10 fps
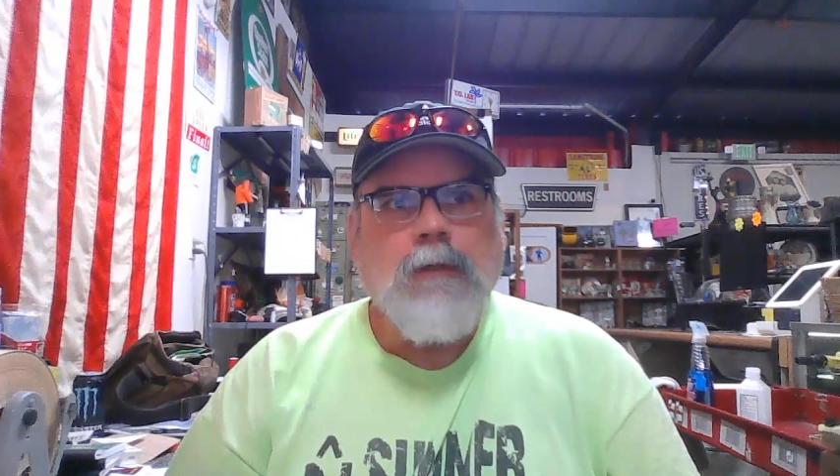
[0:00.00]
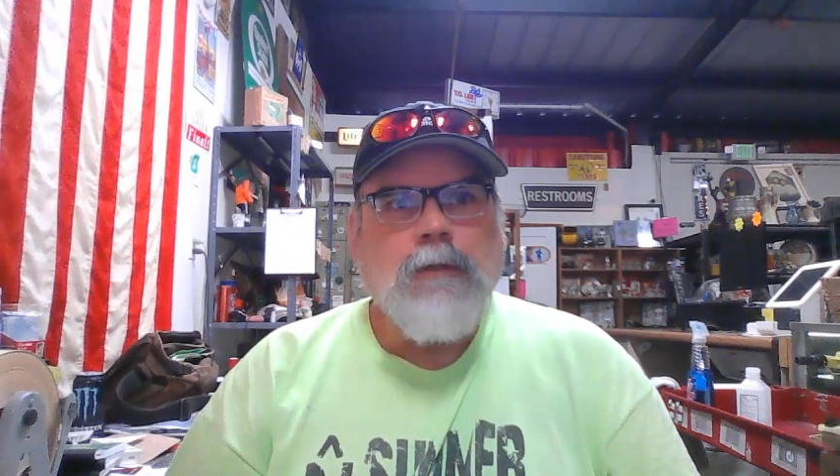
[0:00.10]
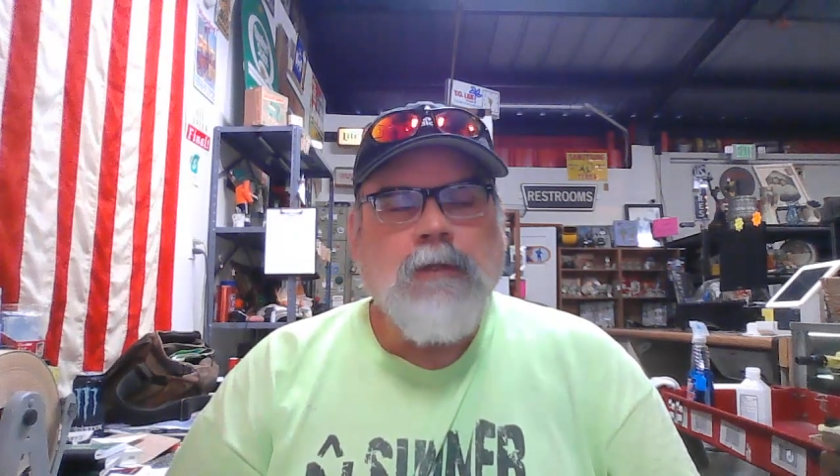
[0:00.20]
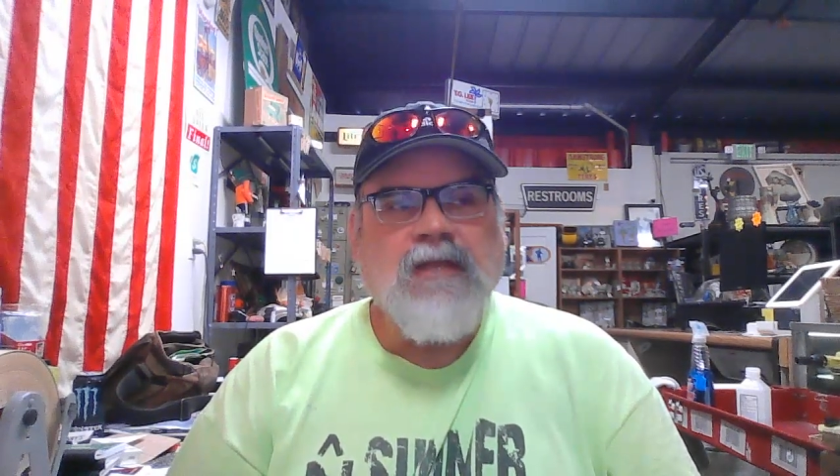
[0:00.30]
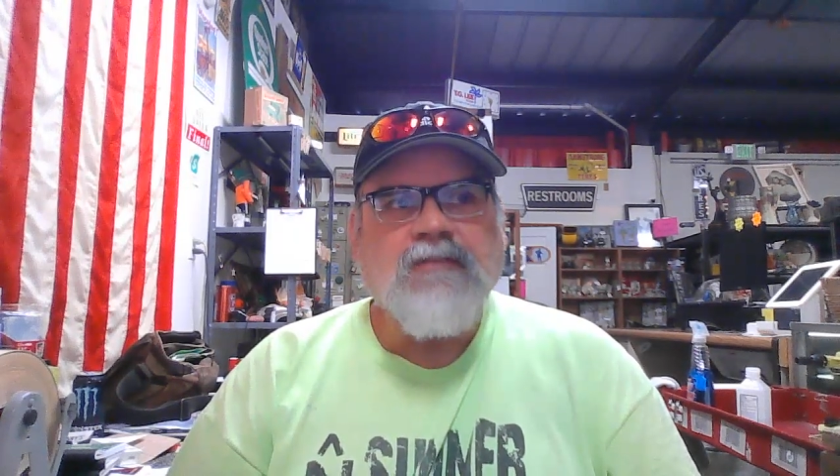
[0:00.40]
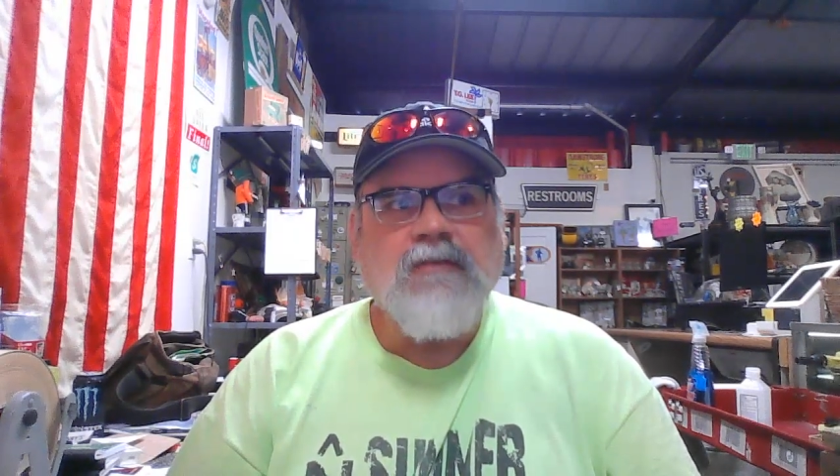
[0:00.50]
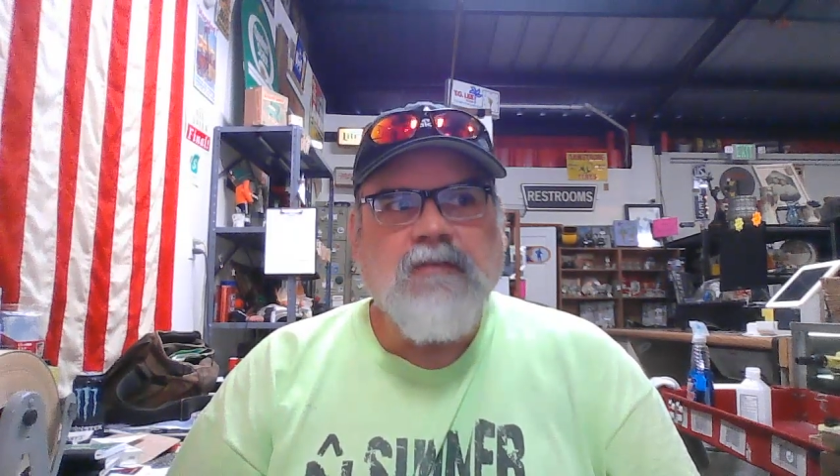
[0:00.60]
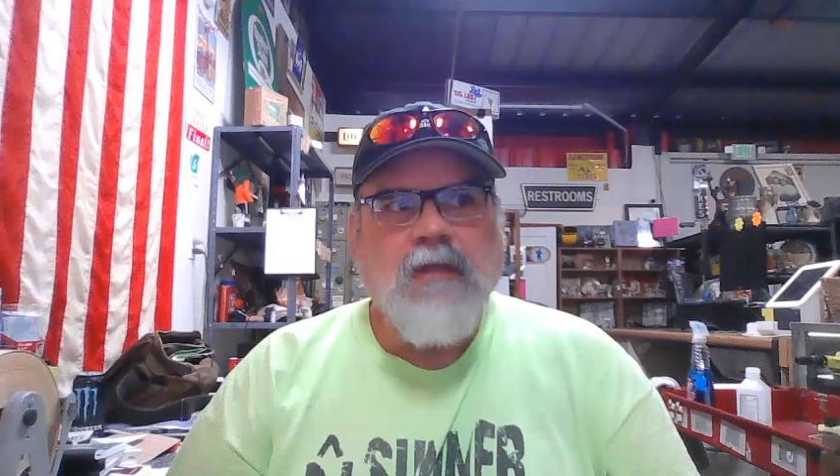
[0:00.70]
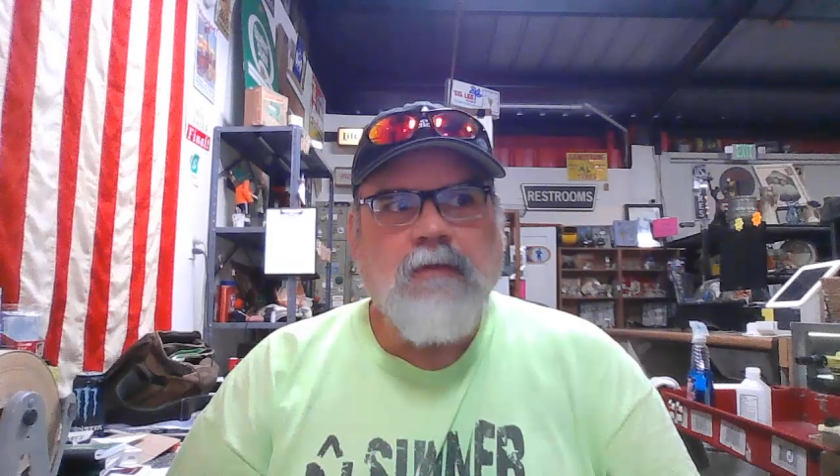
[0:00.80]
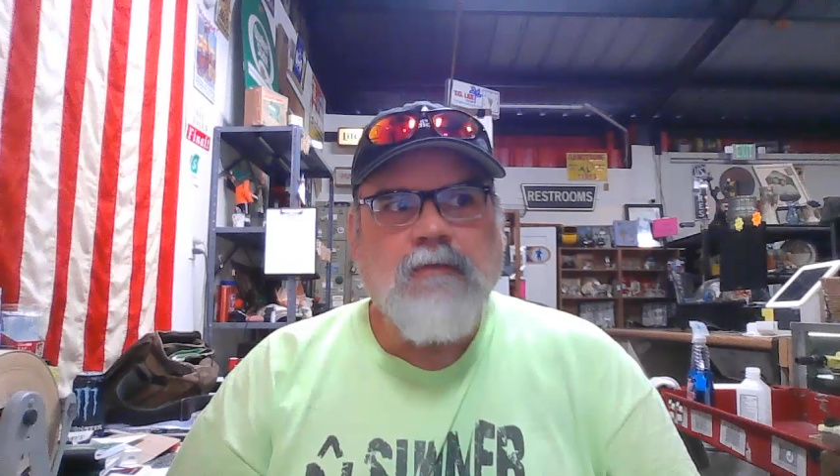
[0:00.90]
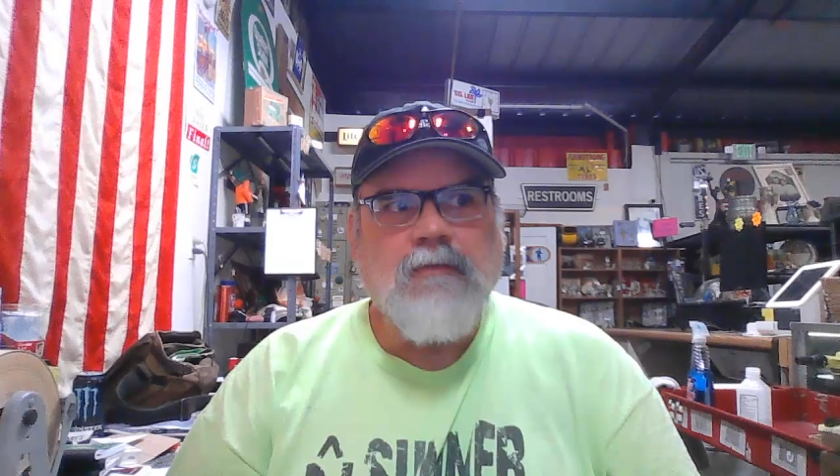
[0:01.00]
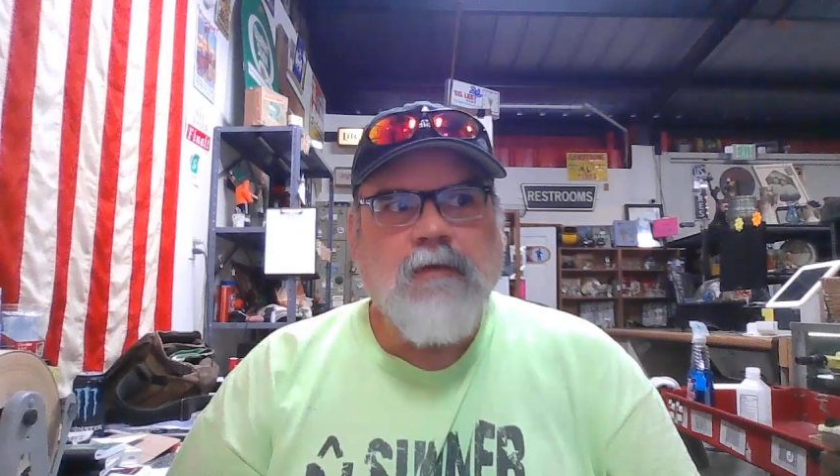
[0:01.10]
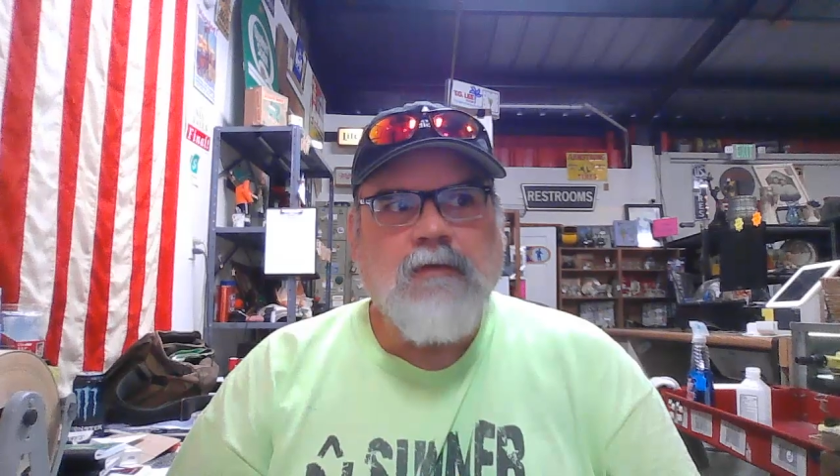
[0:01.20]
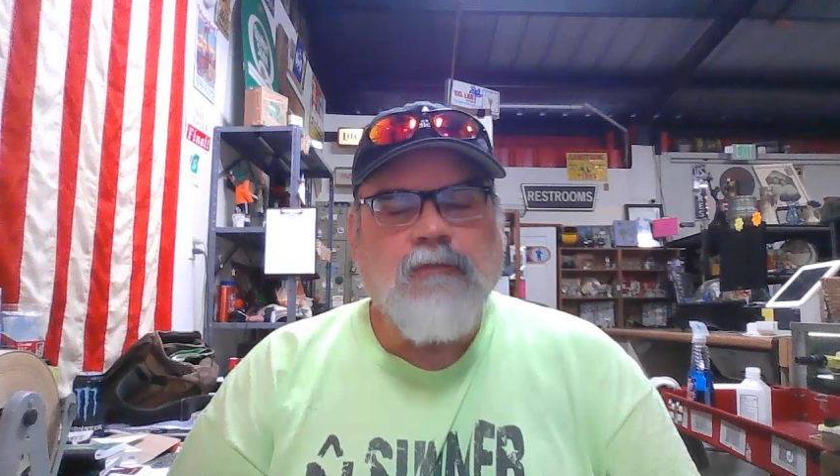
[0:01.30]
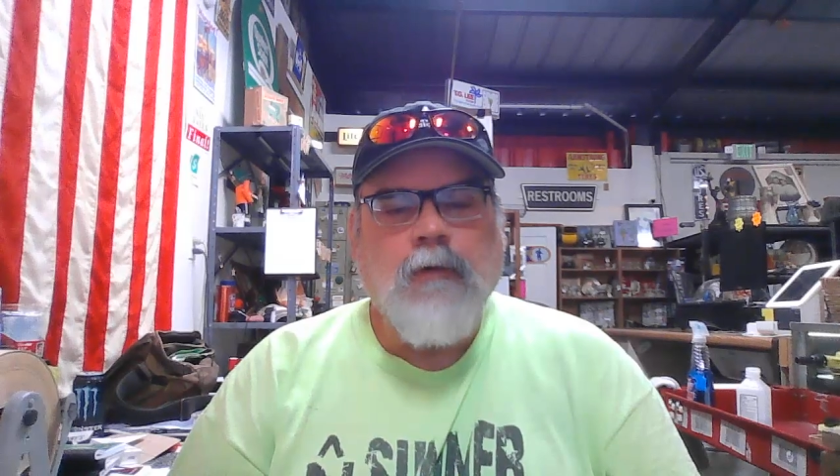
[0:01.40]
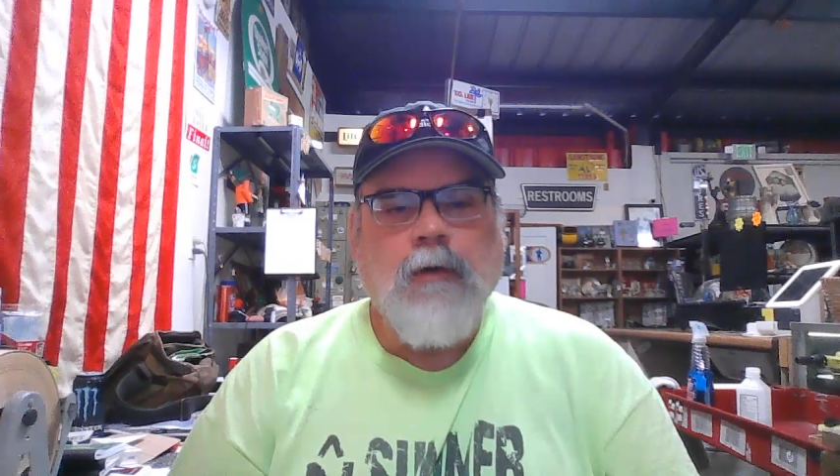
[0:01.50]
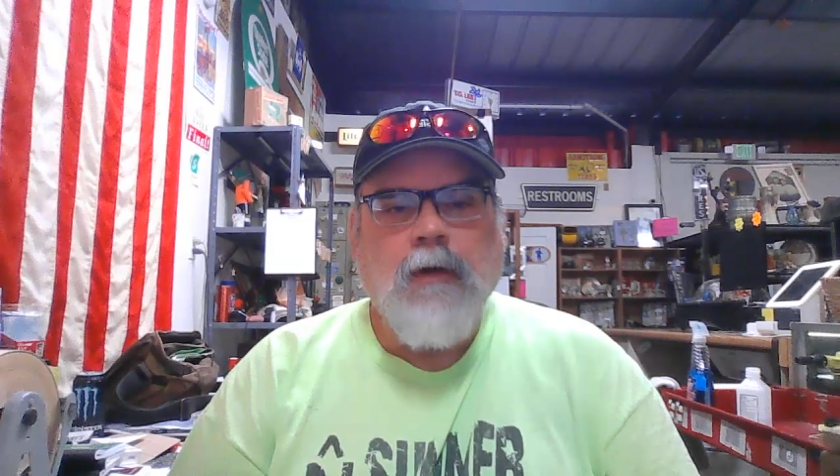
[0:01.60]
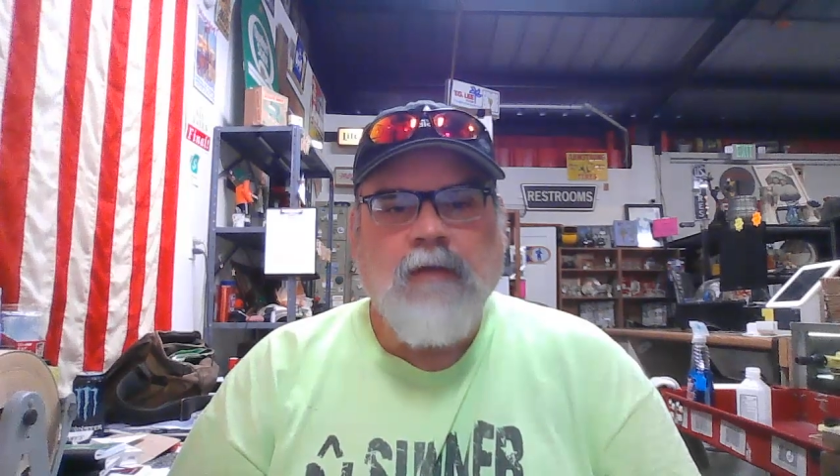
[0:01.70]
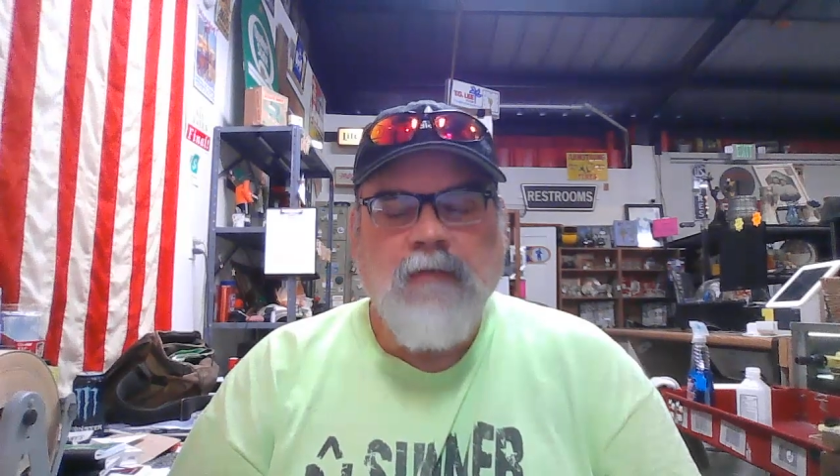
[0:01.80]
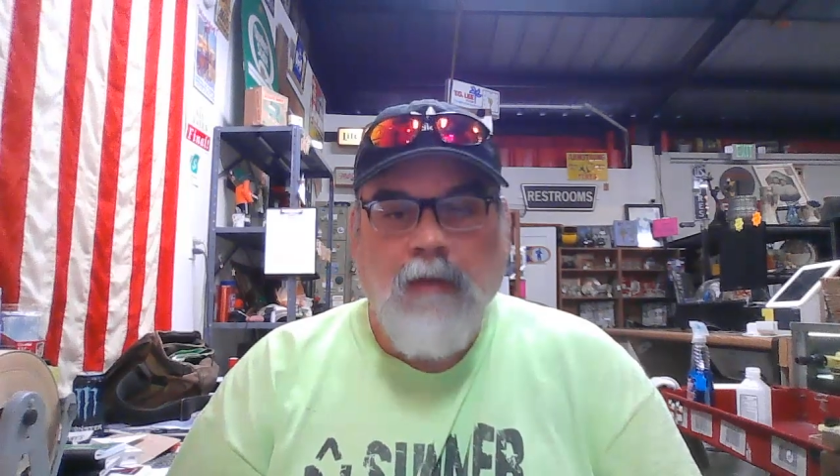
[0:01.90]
less intense as far as